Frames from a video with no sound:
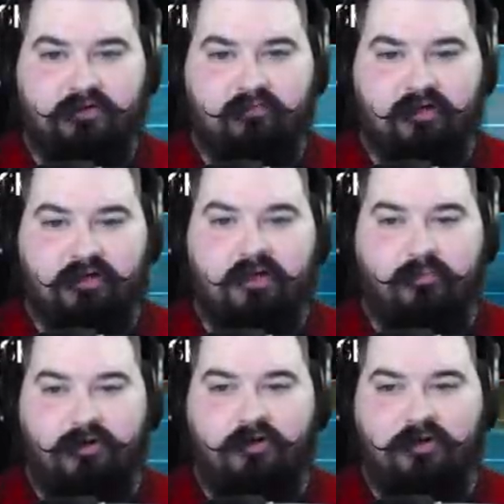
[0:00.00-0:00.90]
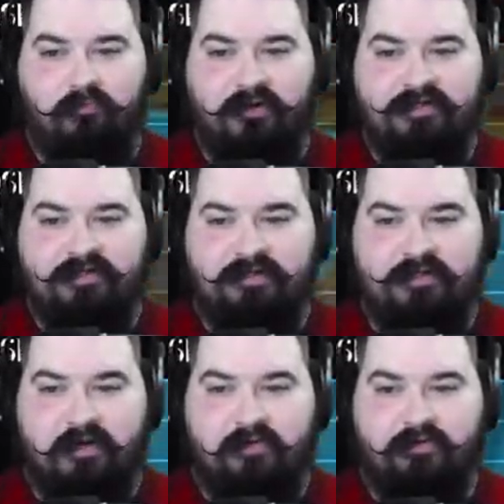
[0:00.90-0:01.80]
But yeah, apparently you can place these
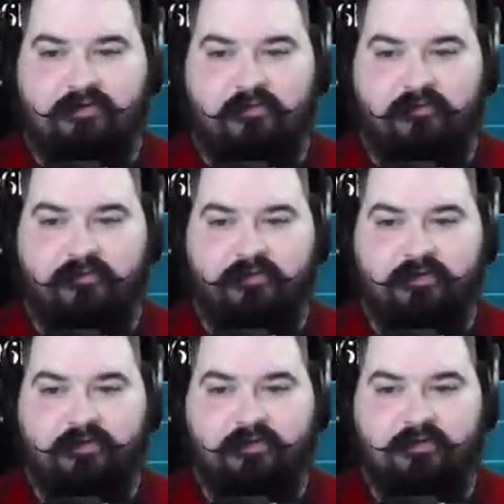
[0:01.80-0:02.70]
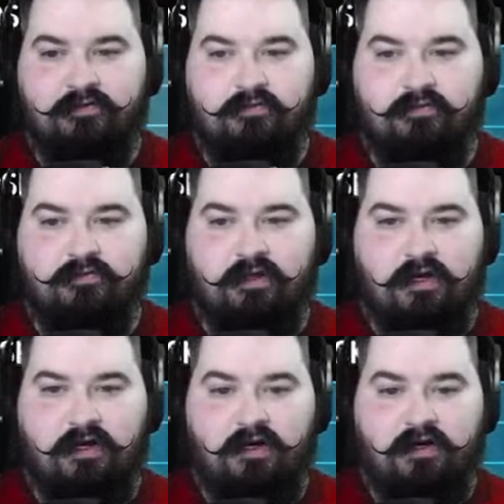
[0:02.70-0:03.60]
now. Cool.
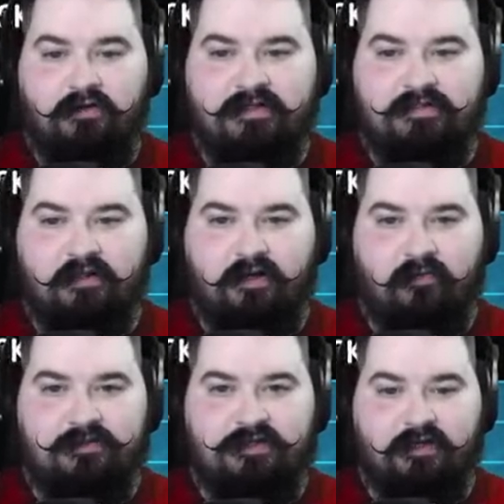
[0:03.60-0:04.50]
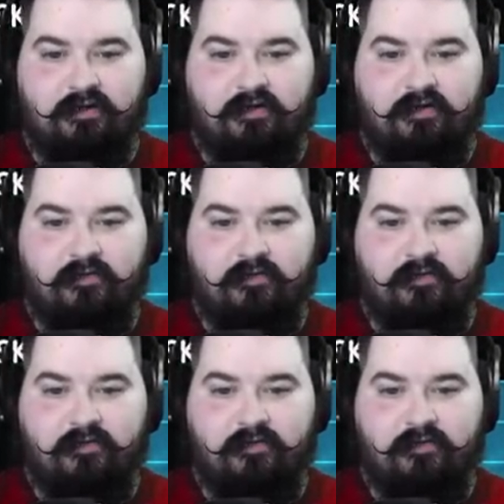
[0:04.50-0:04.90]
Uh, that's a lot of damage taken.